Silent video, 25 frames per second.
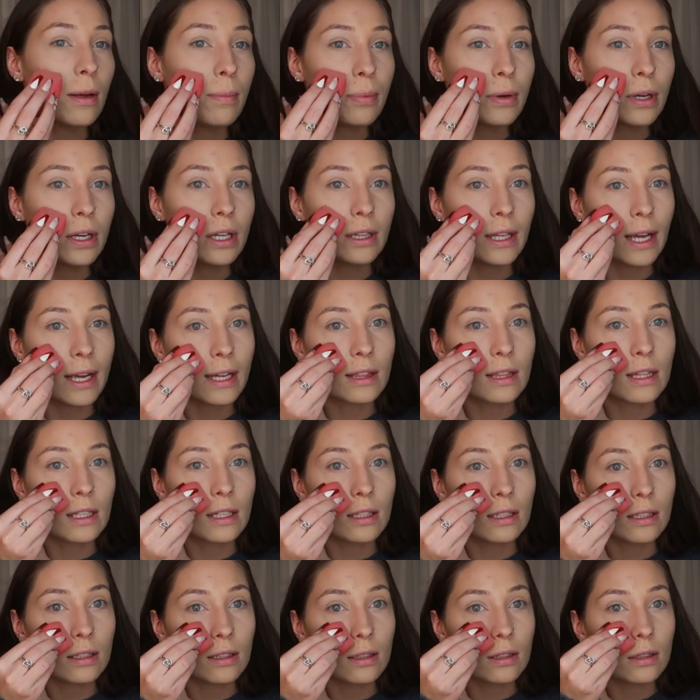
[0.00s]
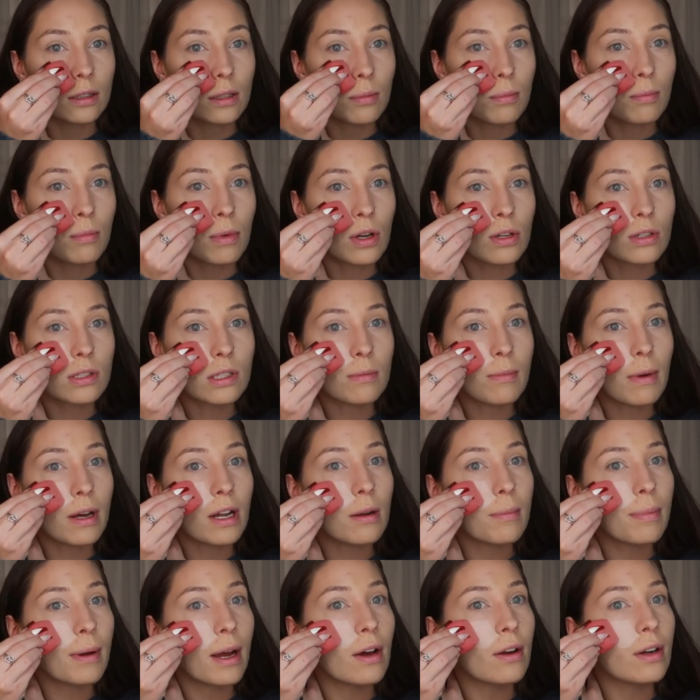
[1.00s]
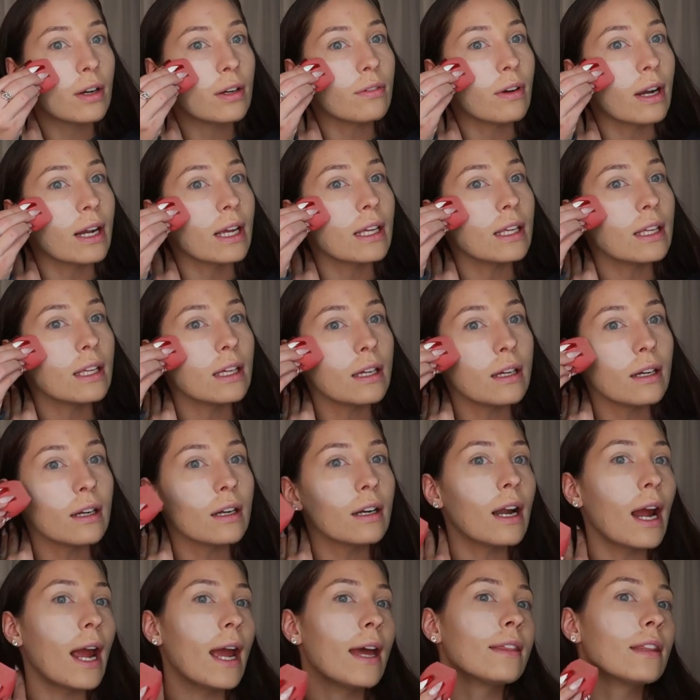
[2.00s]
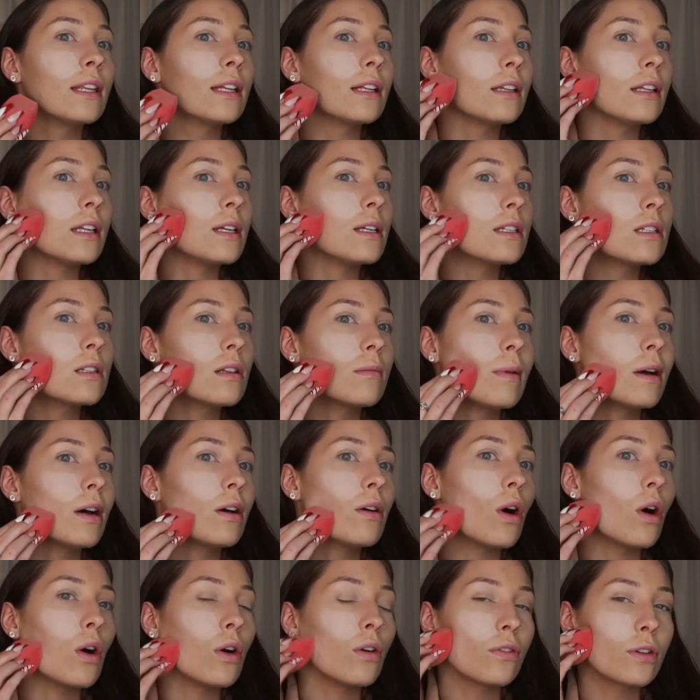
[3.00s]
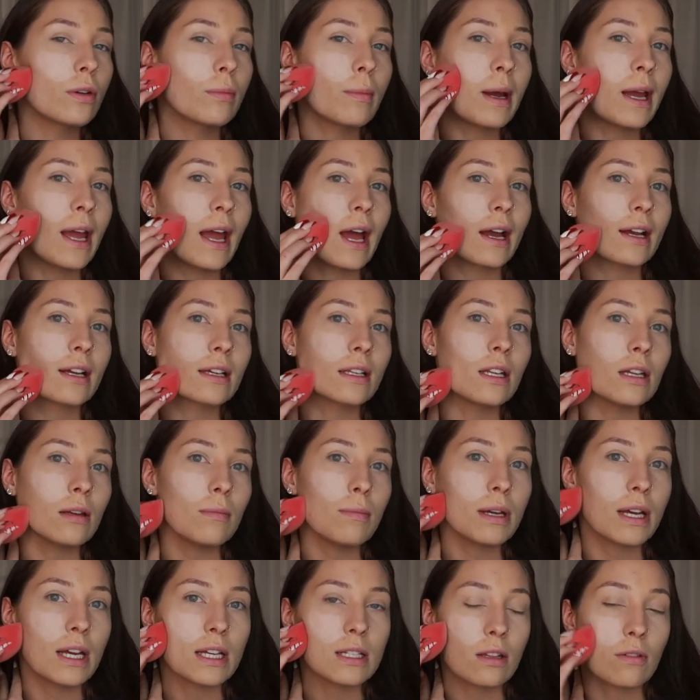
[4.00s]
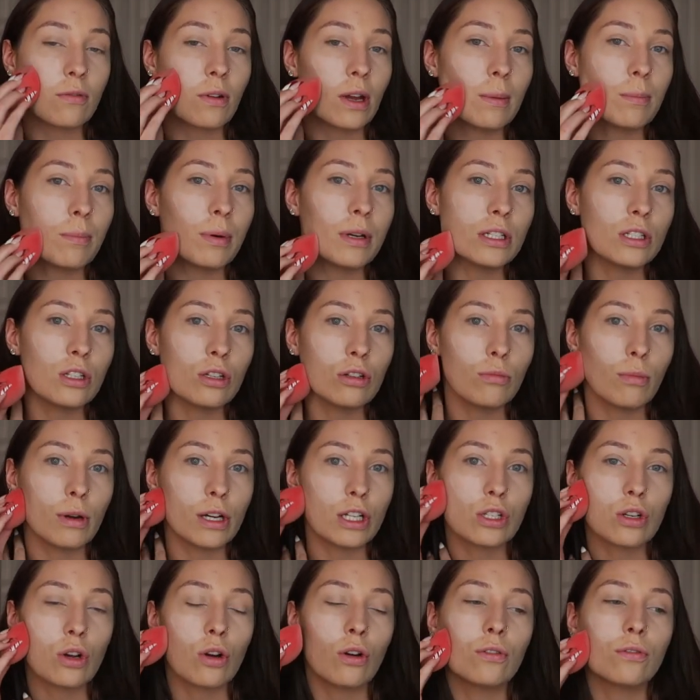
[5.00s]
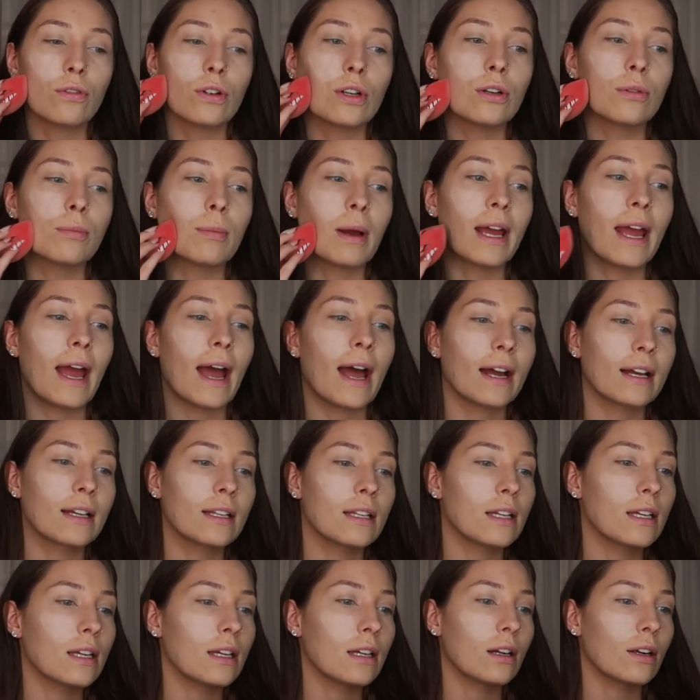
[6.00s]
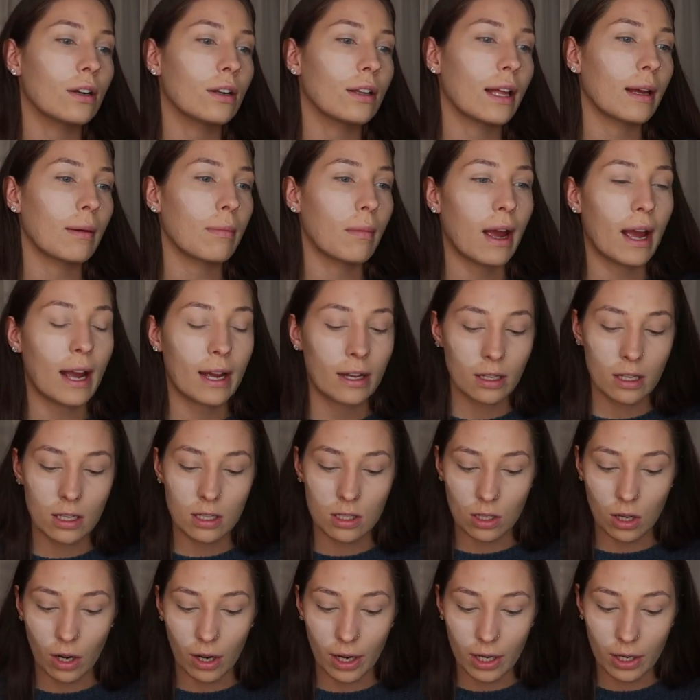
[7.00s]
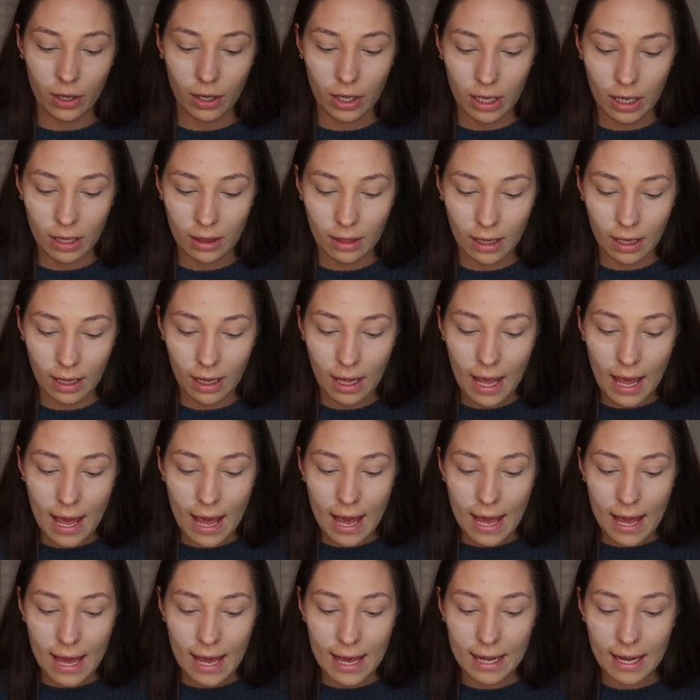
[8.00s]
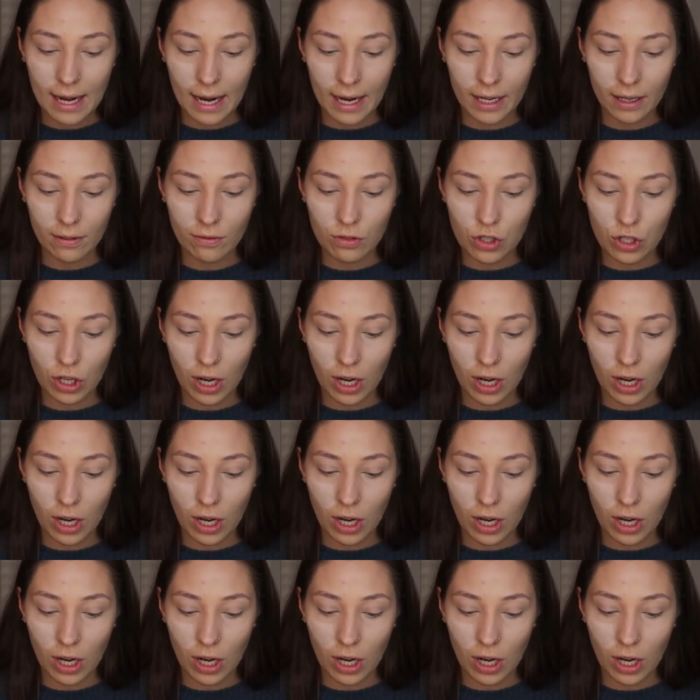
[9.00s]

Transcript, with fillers: to put like the, the most amount of powder right here and the least amount over my acne, because if I put too much over my acne or like my acne scarring or anything, it kind of